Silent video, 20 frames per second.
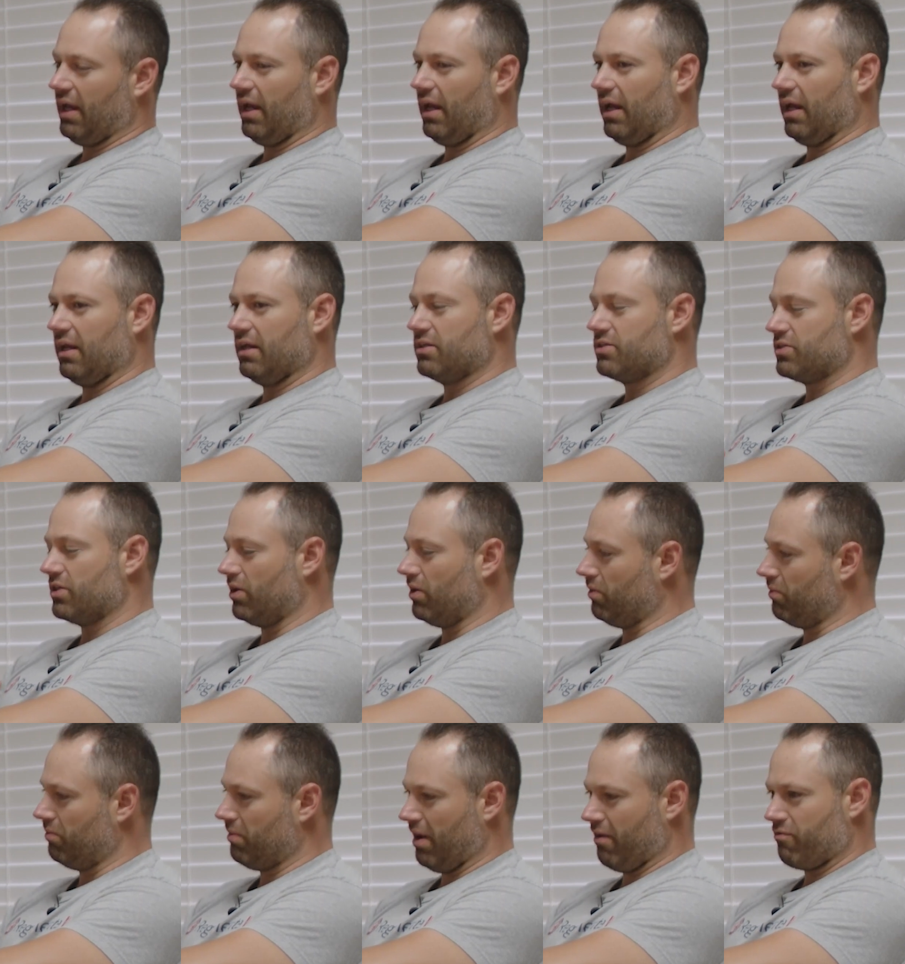And
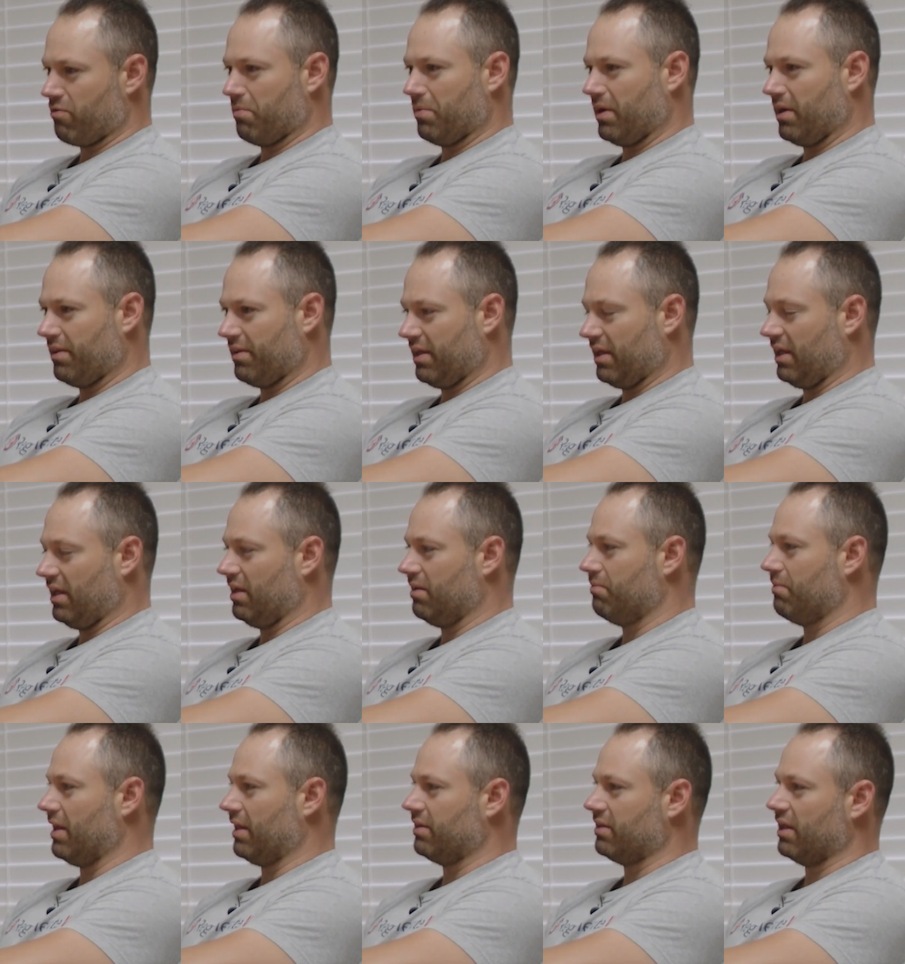so everybody that he
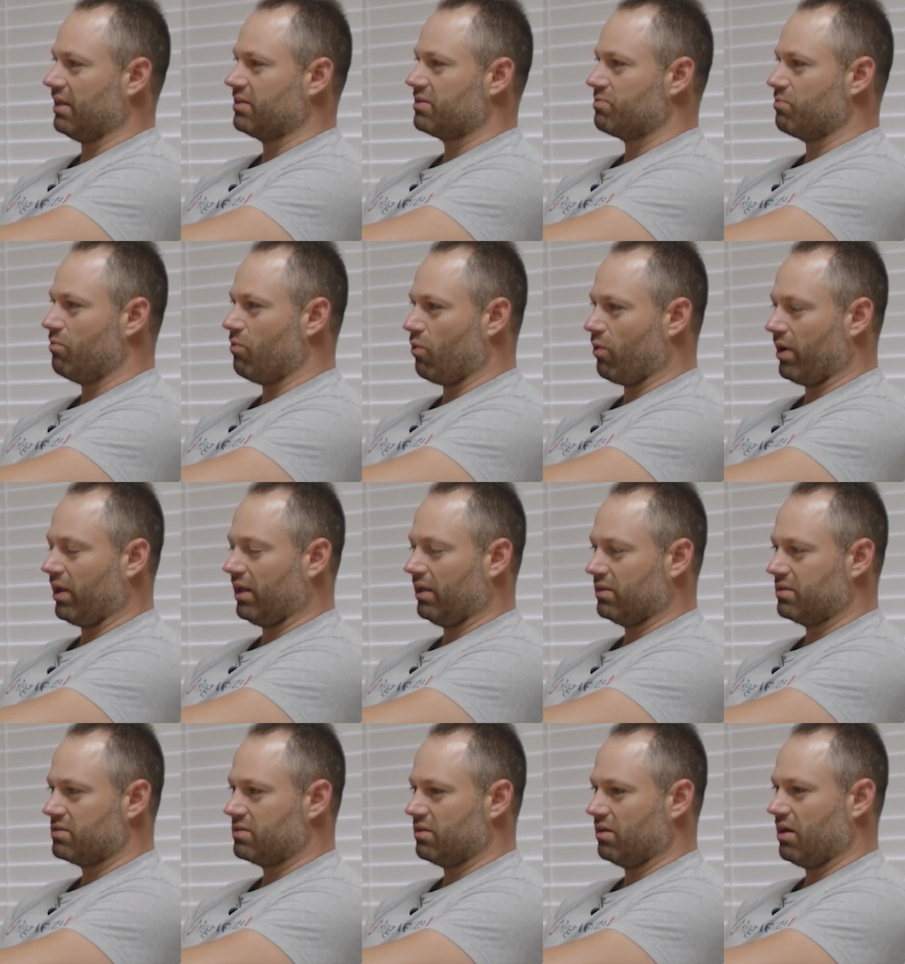had met that
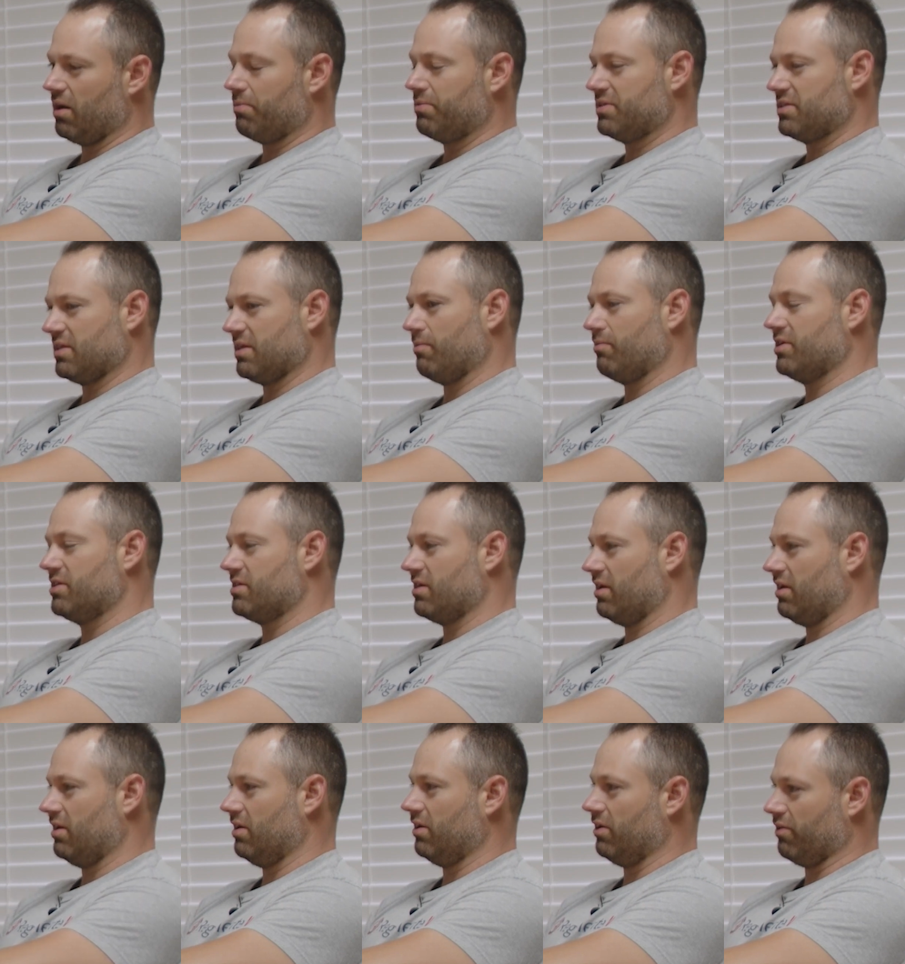morning stood up. He said, I'm going to
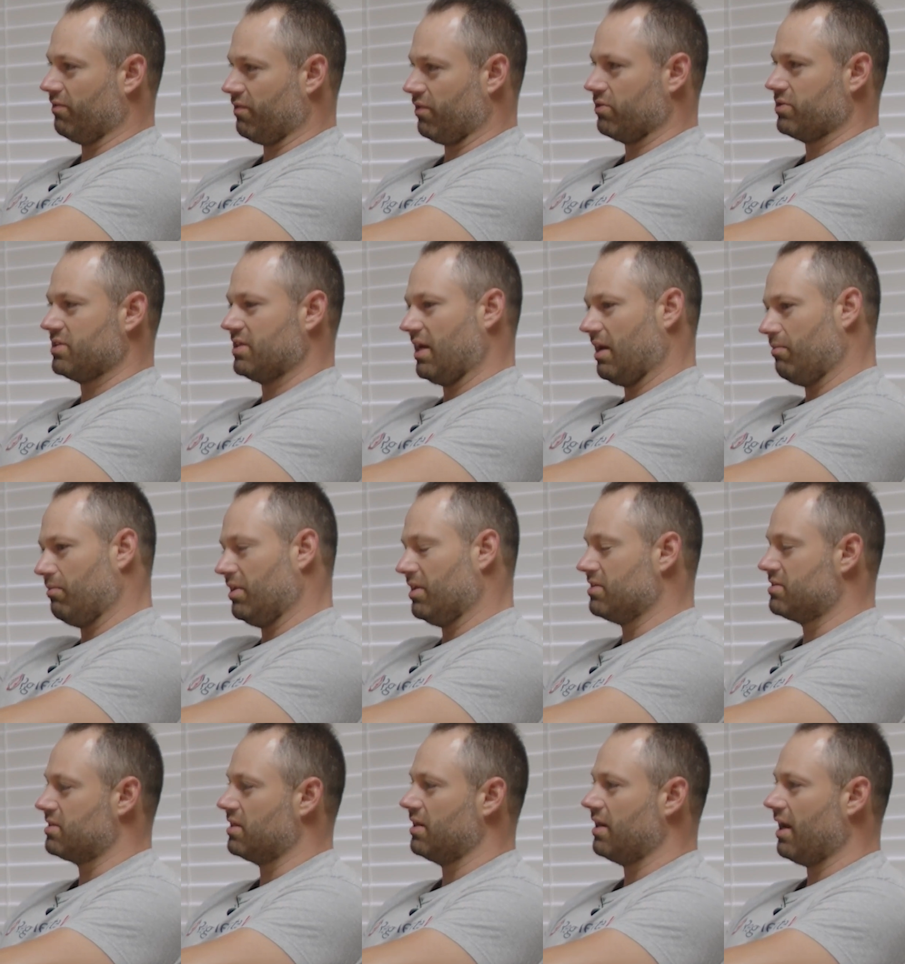tell you your first name, and
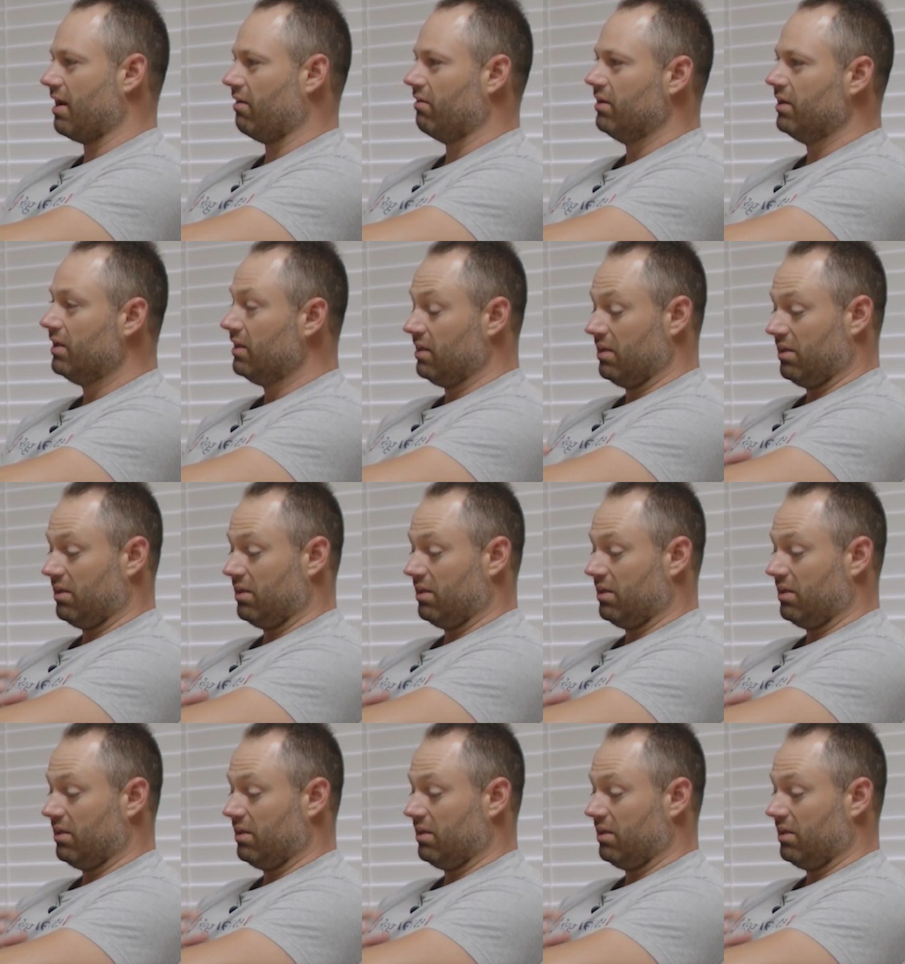then sit down.